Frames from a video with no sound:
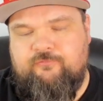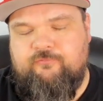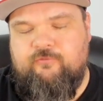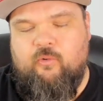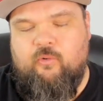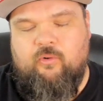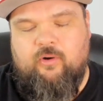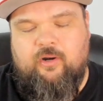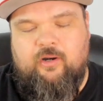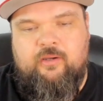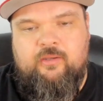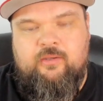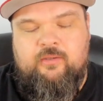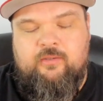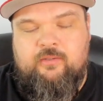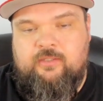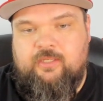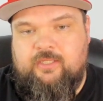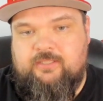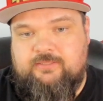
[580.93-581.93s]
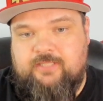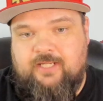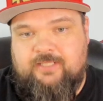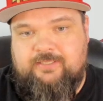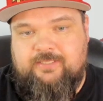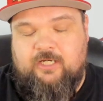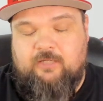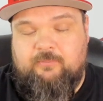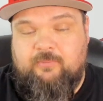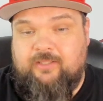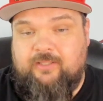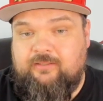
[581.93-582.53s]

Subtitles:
4, it's not terrible.